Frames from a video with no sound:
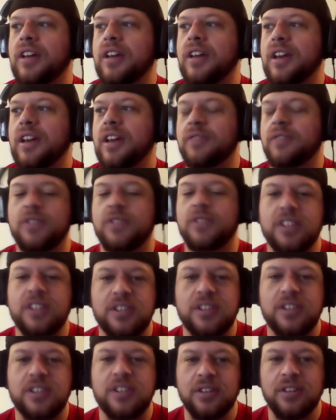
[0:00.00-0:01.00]
the
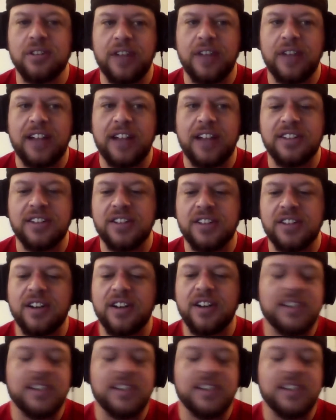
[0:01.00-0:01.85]
first issue of the new Axis